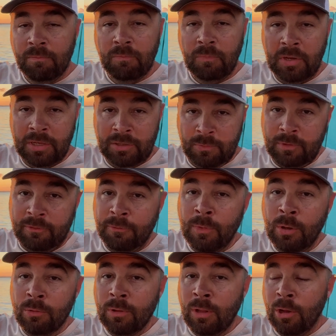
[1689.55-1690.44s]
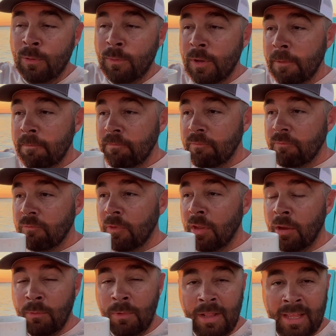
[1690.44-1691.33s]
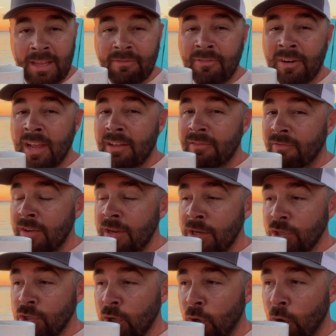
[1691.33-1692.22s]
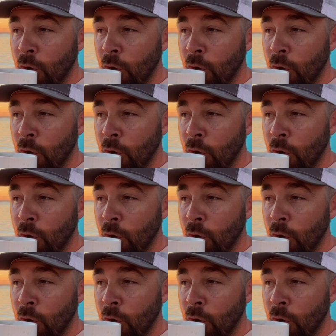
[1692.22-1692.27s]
because we're from Oklahoma and we like fried fish.